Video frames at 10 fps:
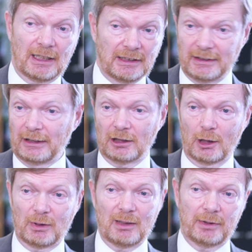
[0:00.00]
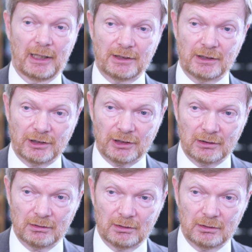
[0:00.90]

and indeed global MBA teaching